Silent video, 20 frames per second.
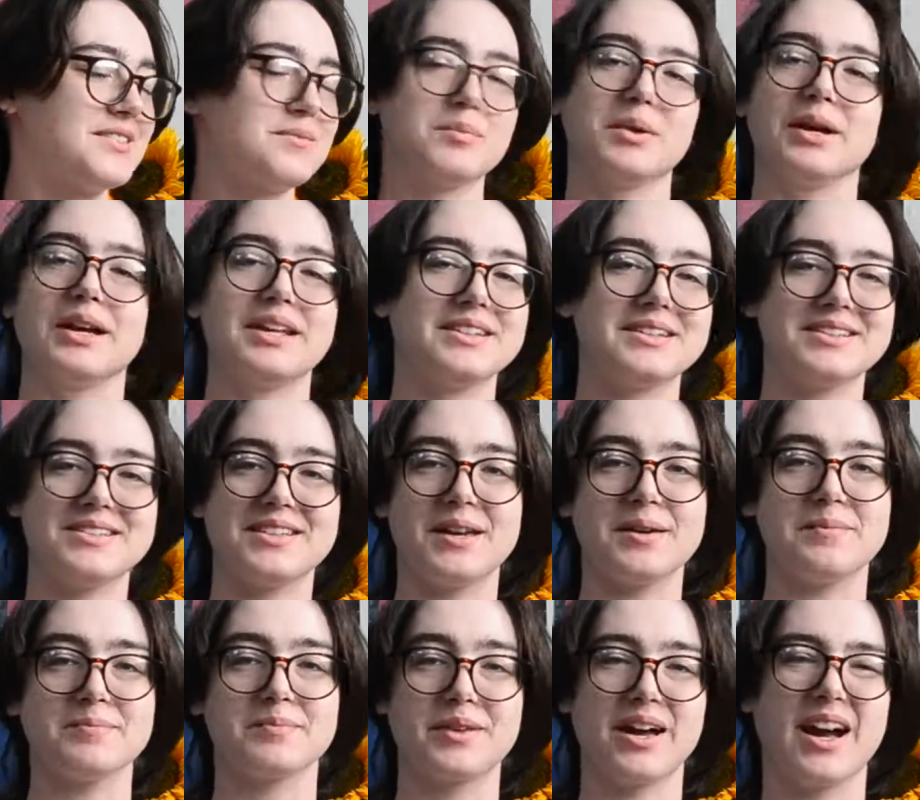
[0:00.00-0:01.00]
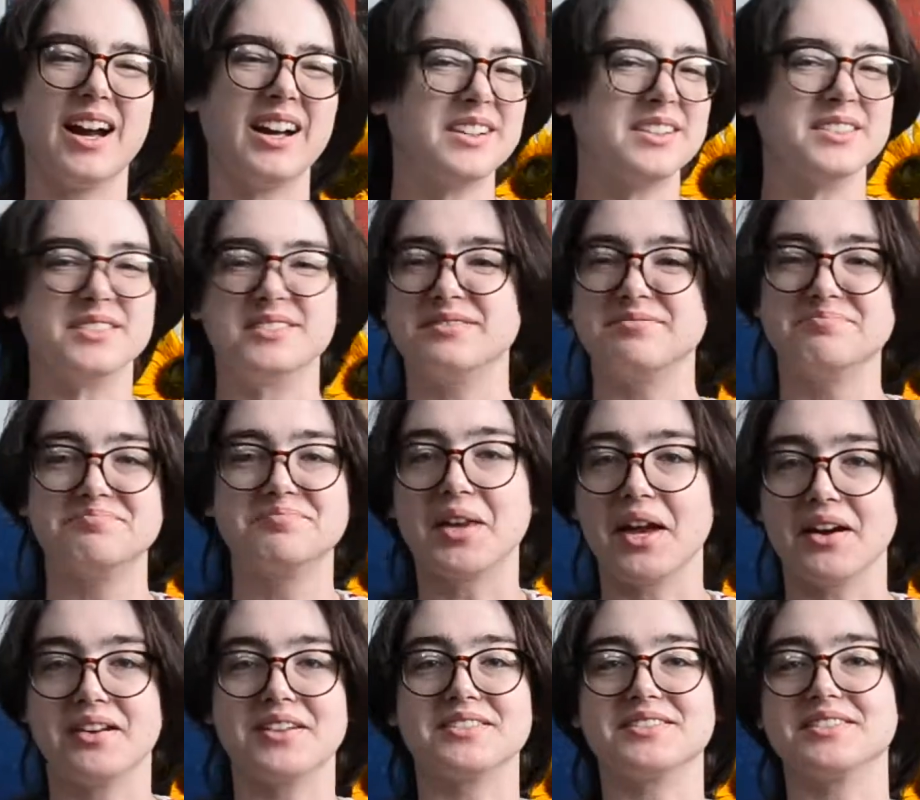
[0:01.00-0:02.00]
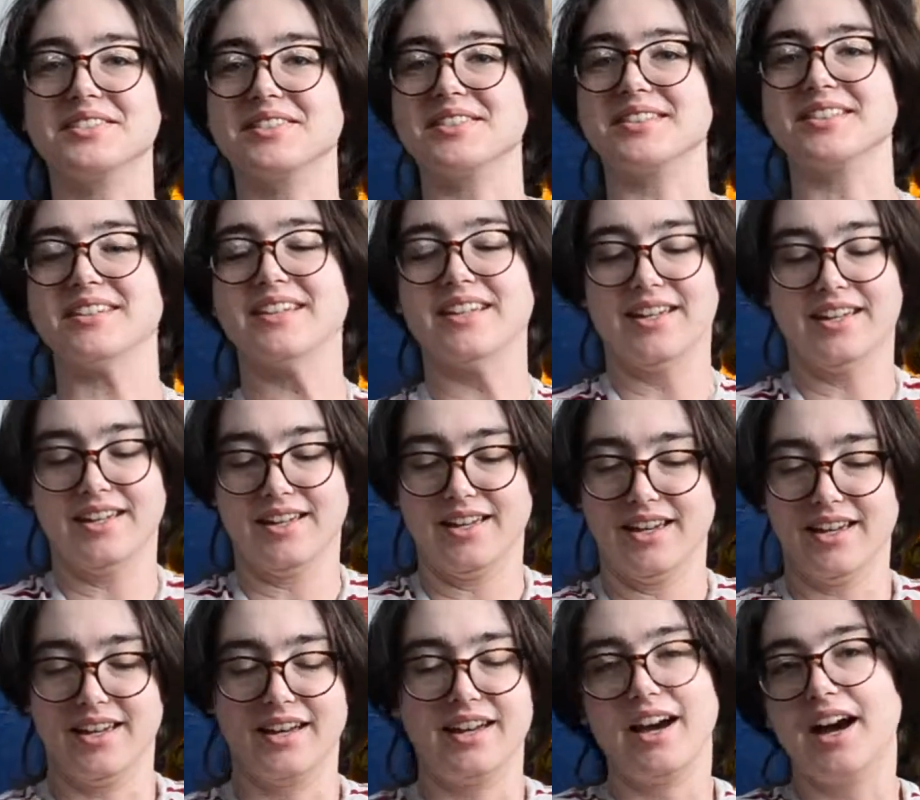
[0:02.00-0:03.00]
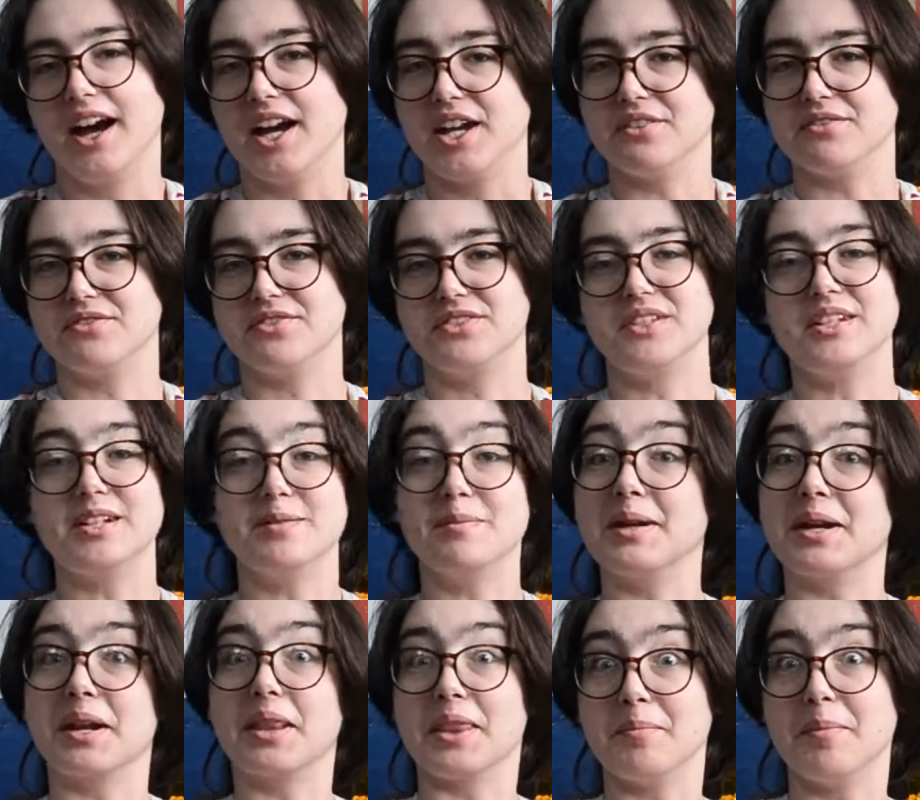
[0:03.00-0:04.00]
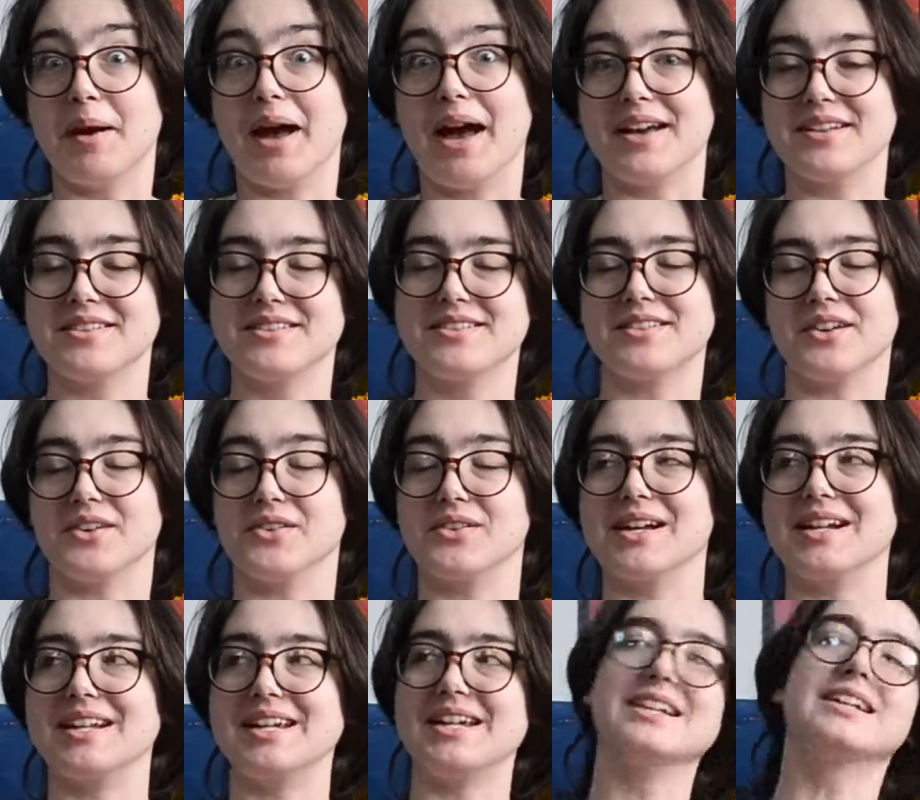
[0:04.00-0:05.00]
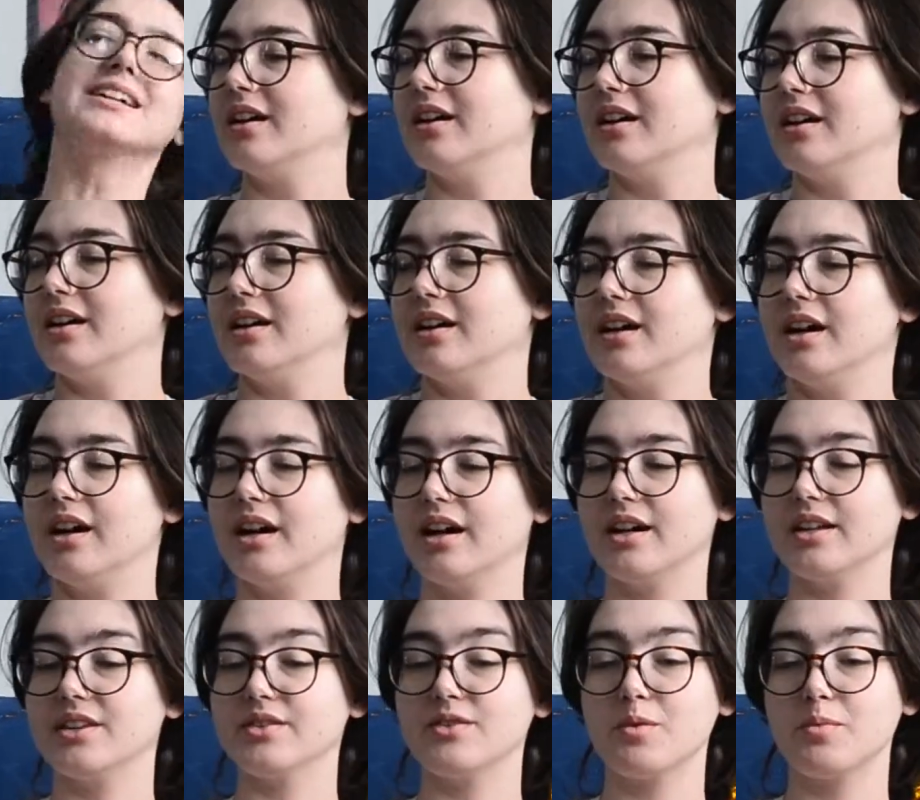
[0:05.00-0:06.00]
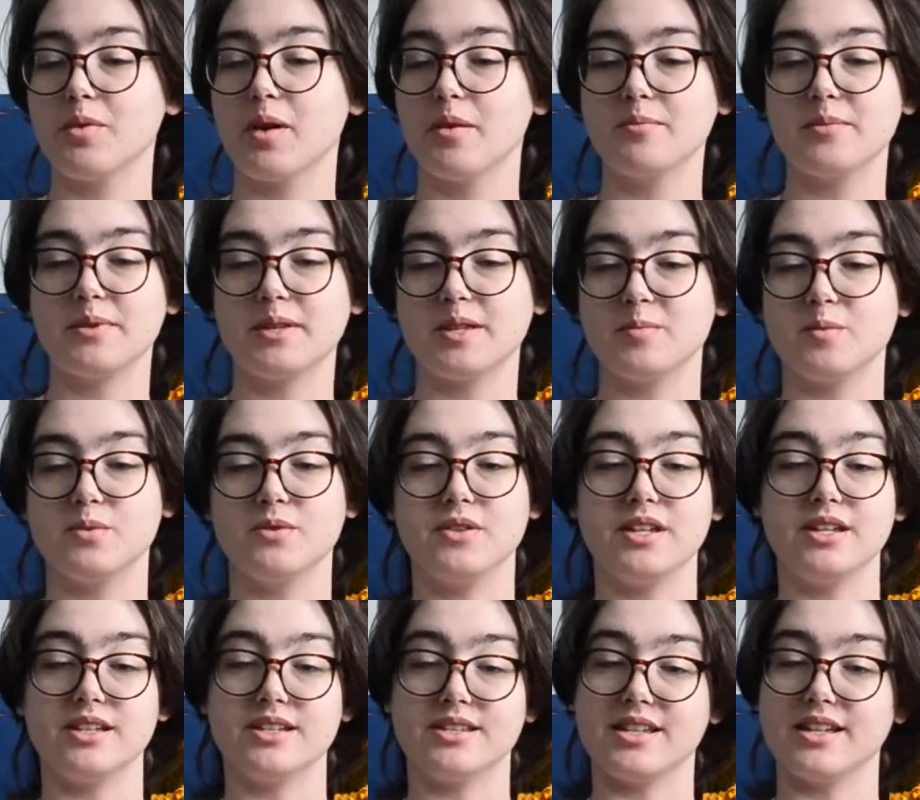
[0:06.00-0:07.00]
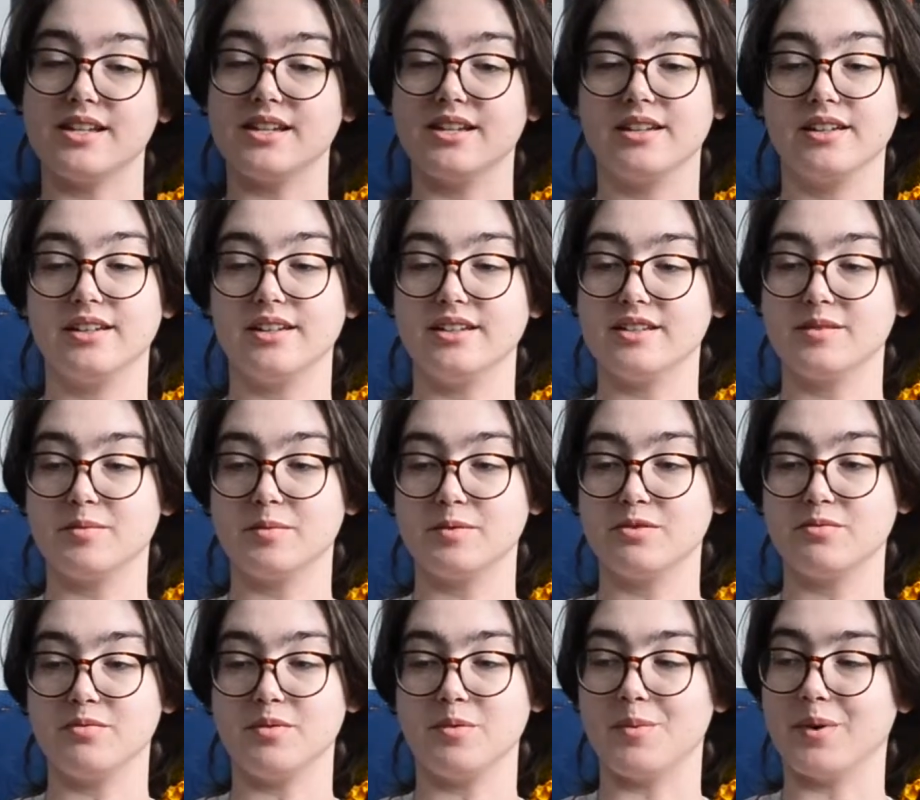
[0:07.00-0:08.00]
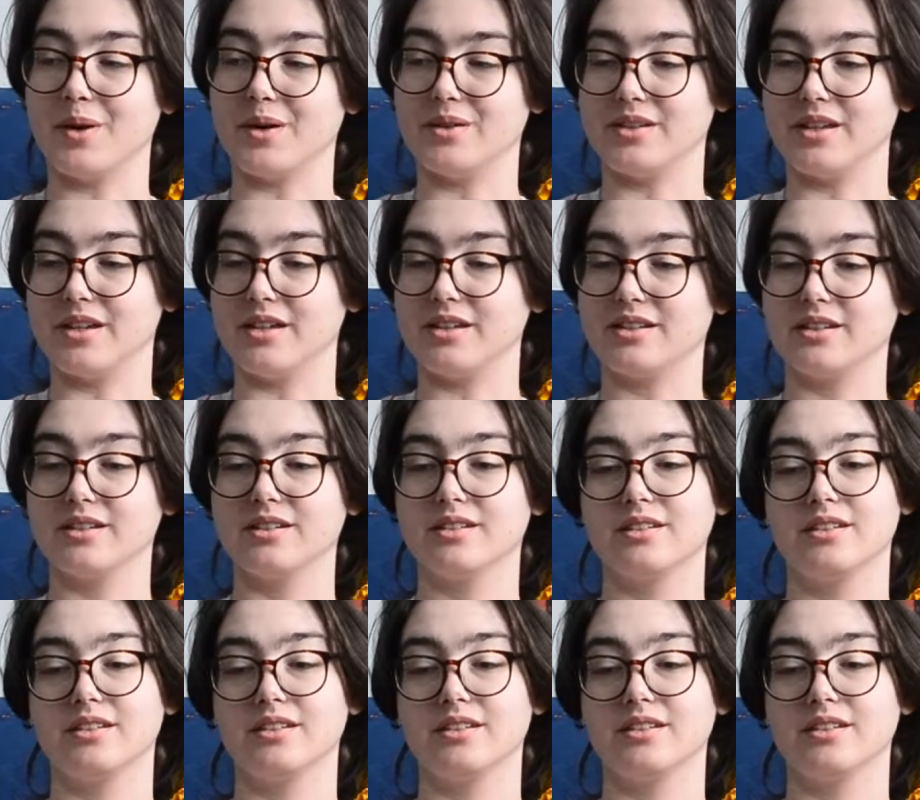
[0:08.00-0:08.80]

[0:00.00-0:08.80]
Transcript: playing the same kind of character that I have seen him in the past already. The real problem with this movie is that it's supposed to be about like